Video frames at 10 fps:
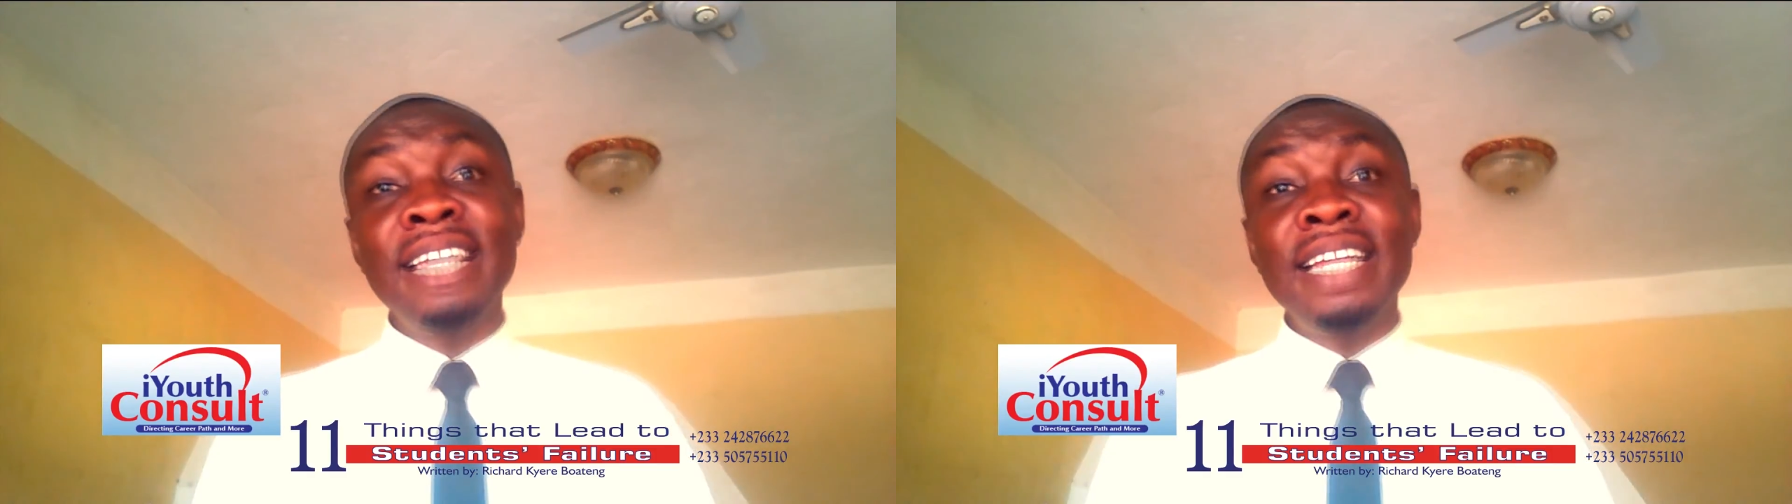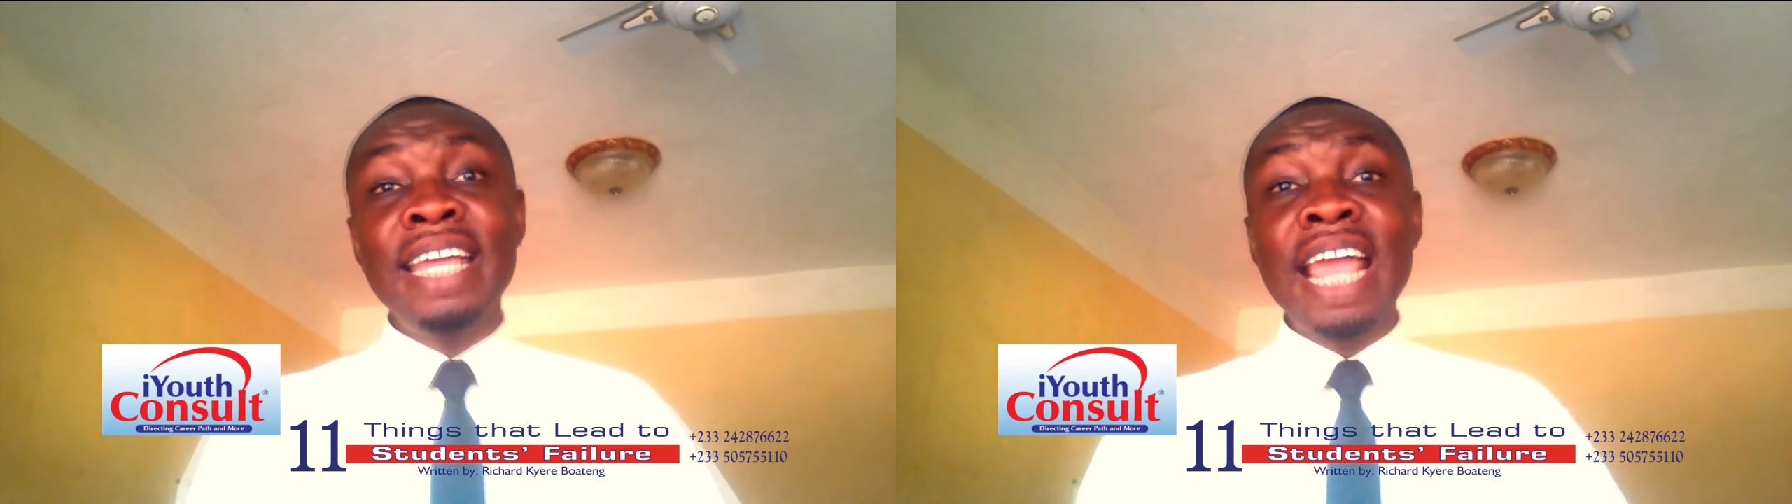
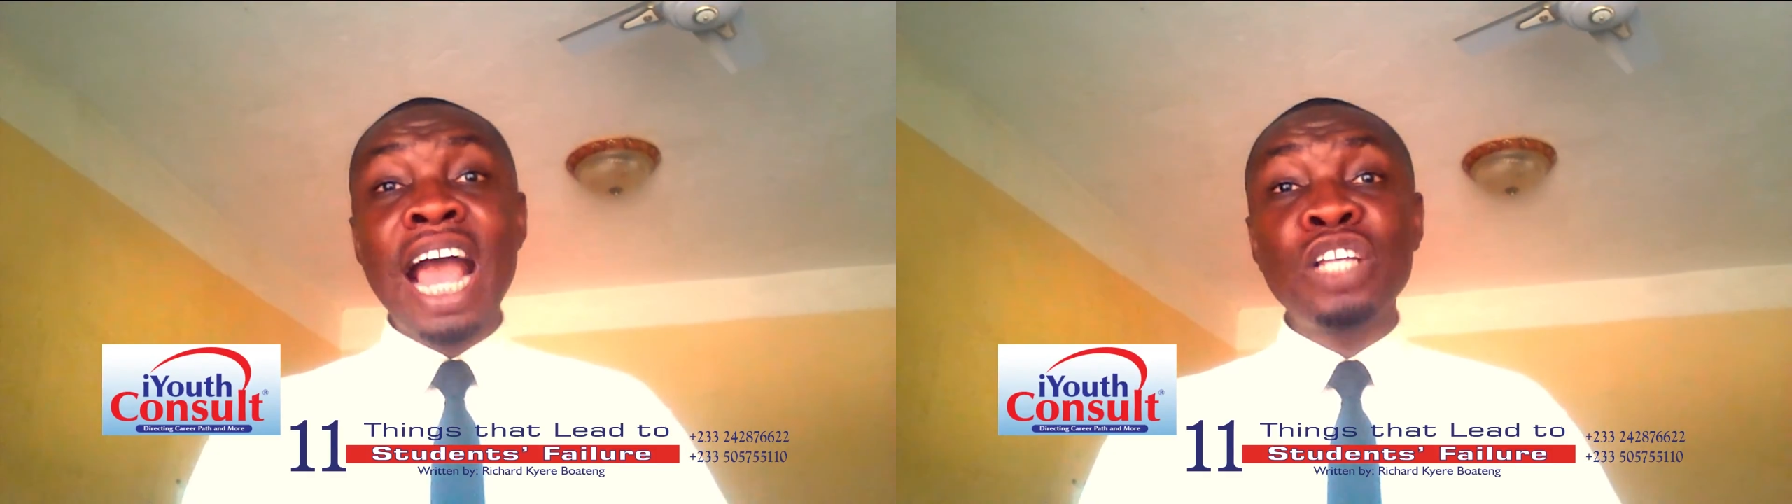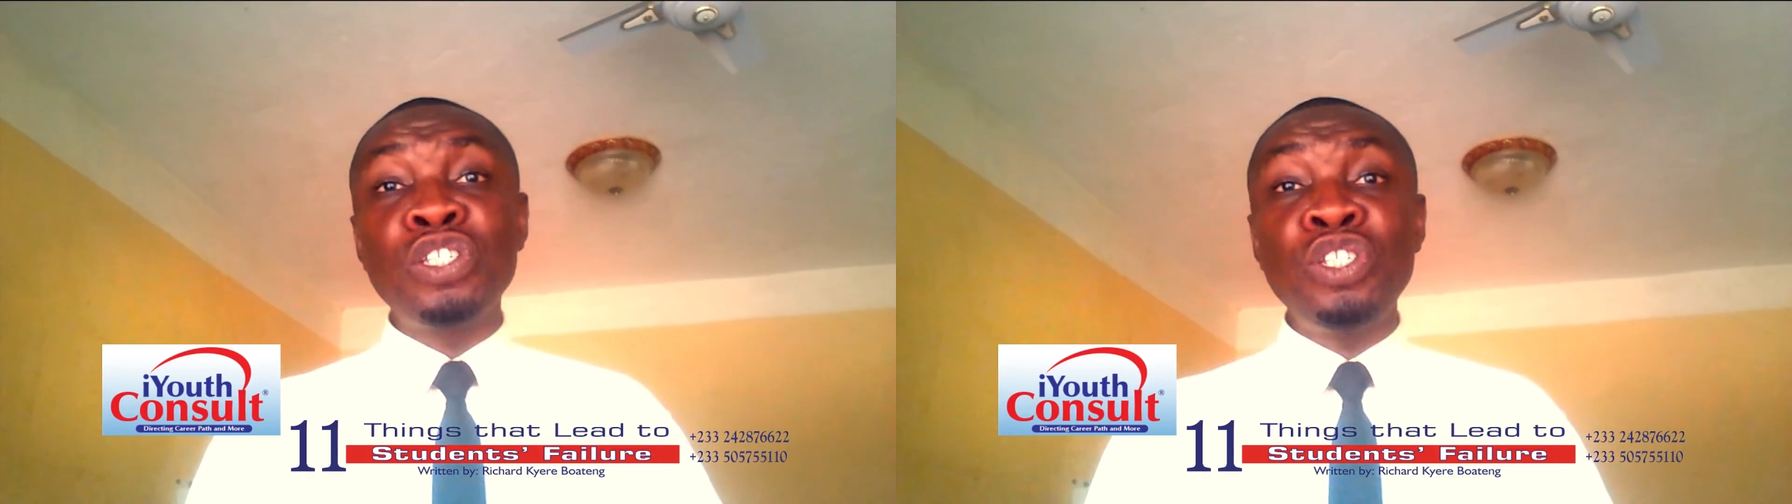they
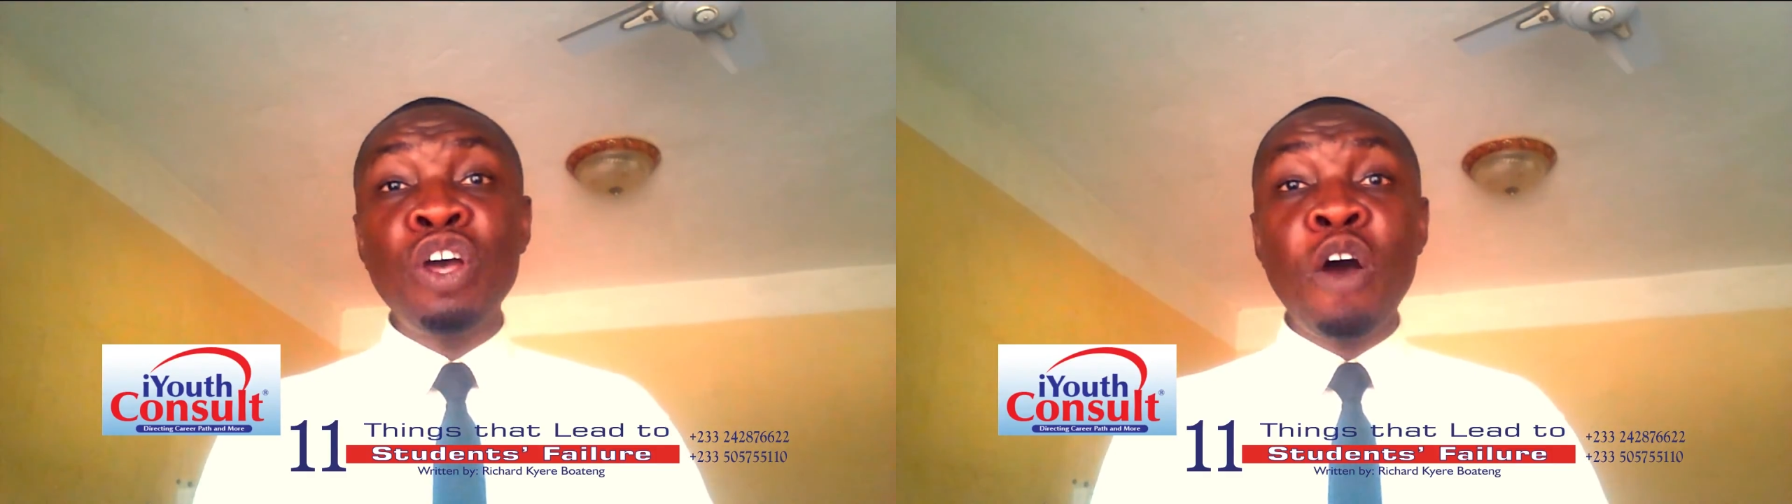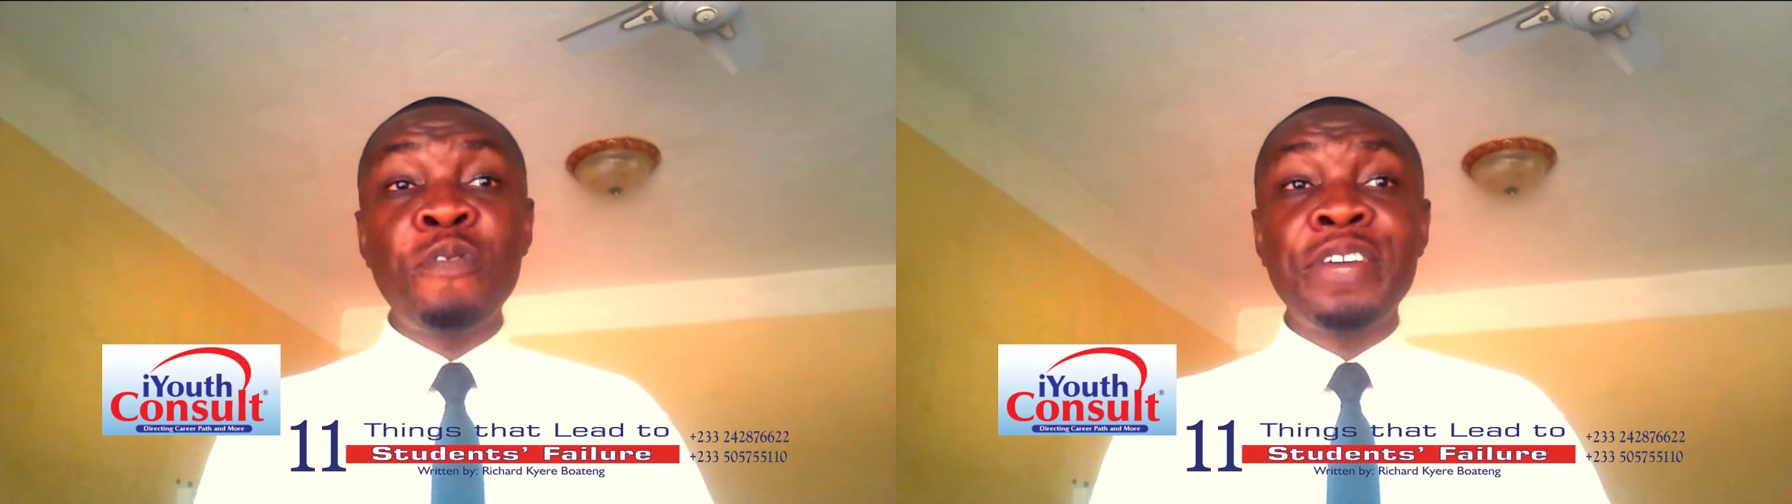are sure
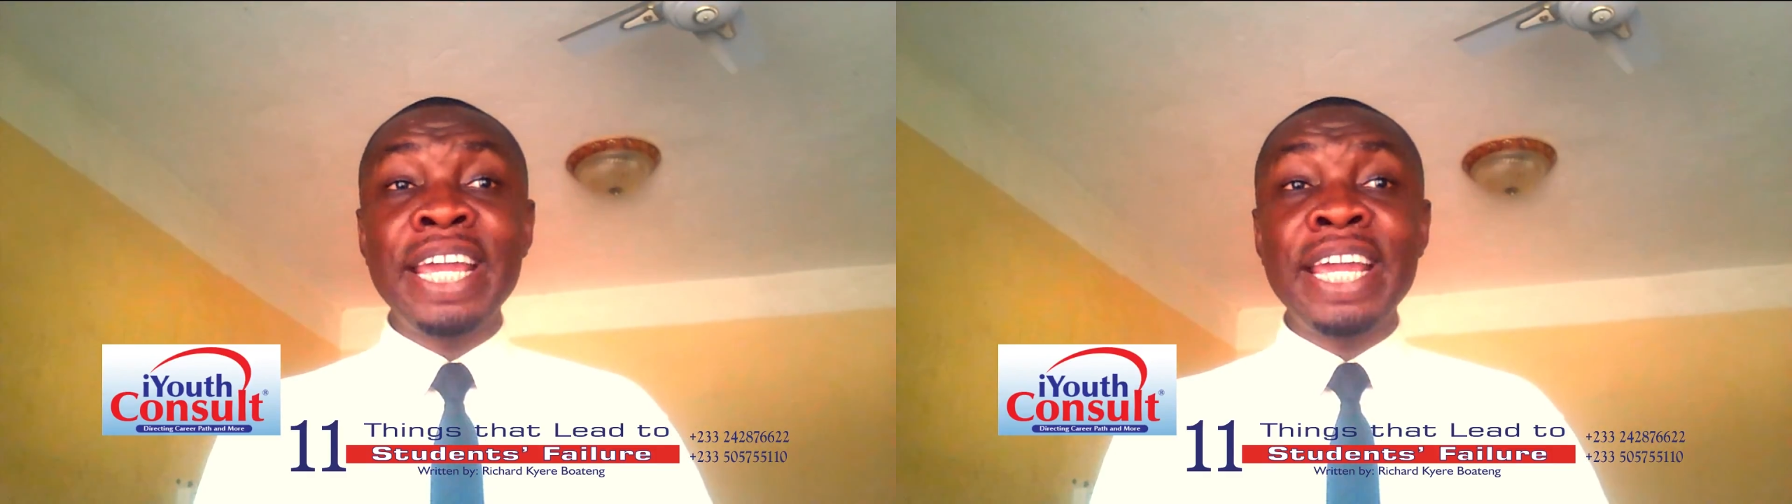of